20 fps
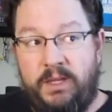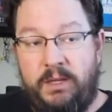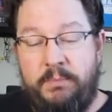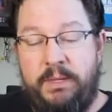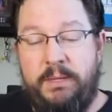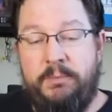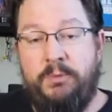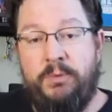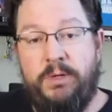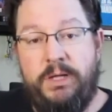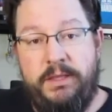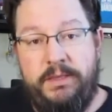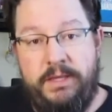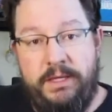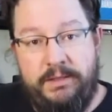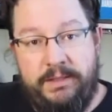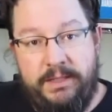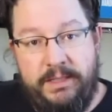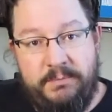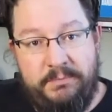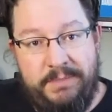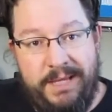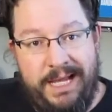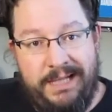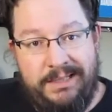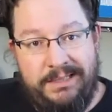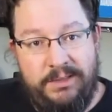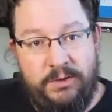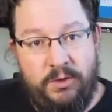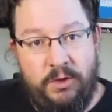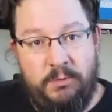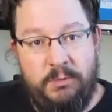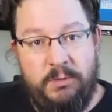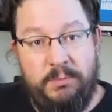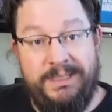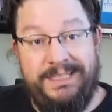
People want to think that it's back to normal.